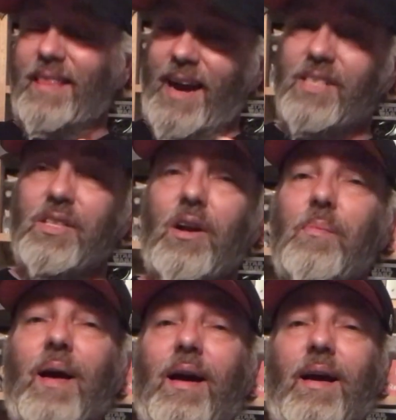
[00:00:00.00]
that's
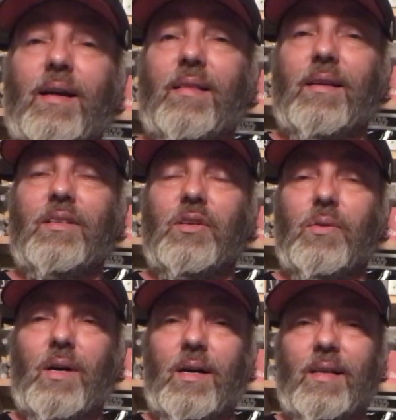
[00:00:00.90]
their path
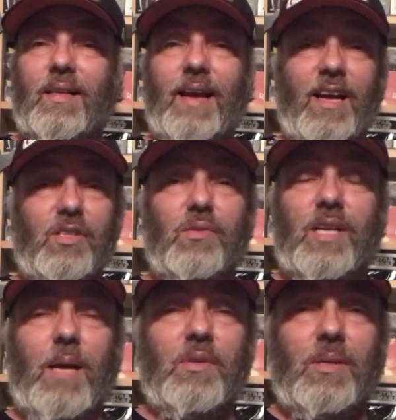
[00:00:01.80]
to the national
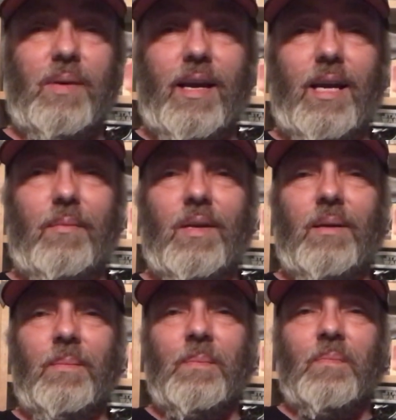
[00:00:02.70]
championship game.
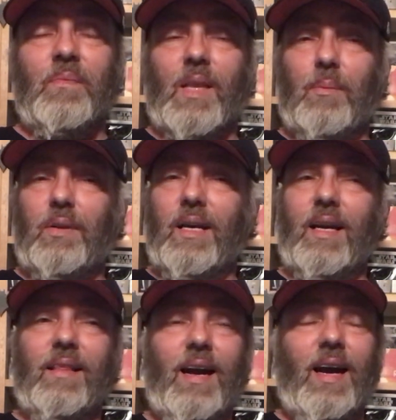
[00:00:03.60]

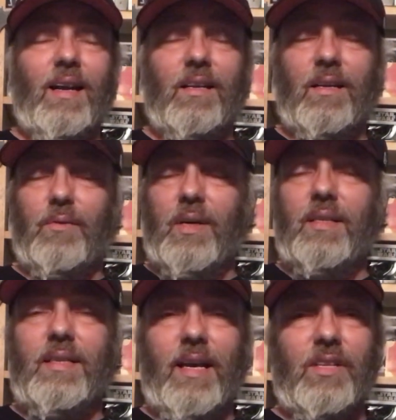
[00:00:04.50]
Playing that
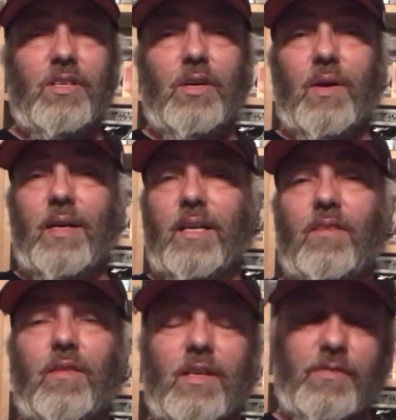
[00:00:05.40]
ridiculously great
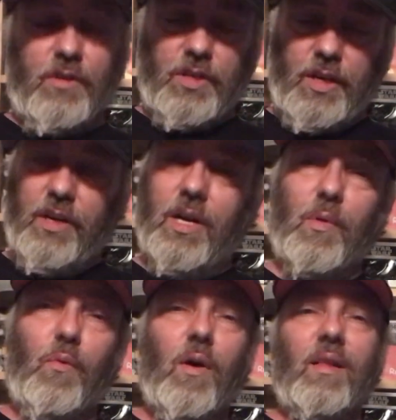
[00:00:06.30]
defense, Virginia
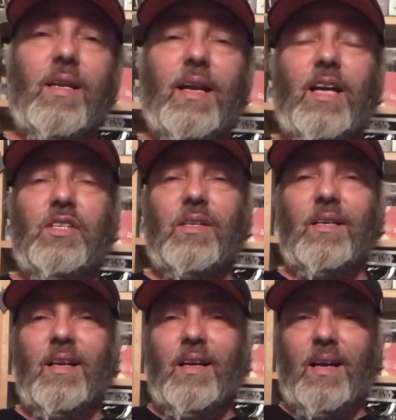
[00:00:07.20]
#1 in the
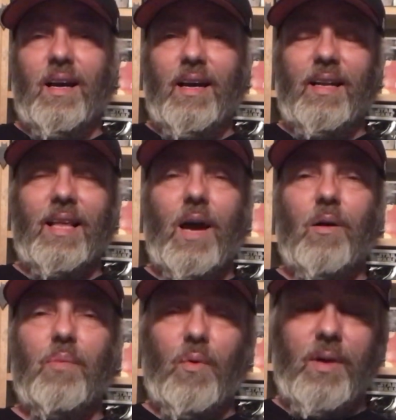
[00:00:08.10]
nation and
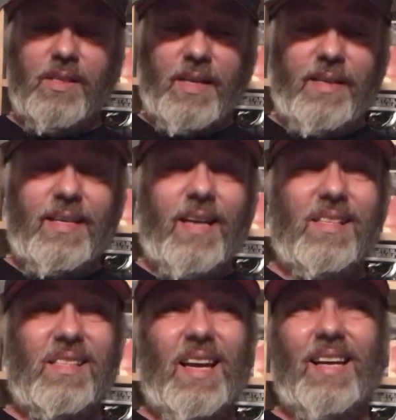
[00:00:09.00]
allowing points, and
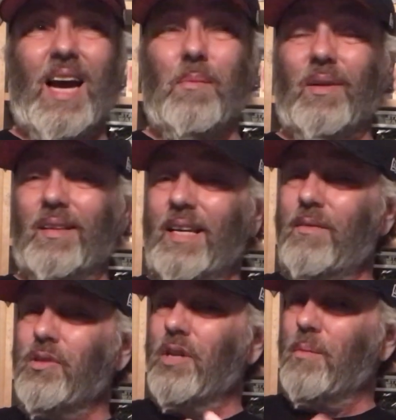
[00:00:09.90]
Texas Tech, I
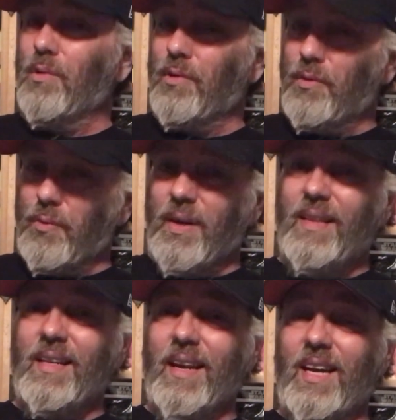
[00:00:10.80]
believe, was #3 in the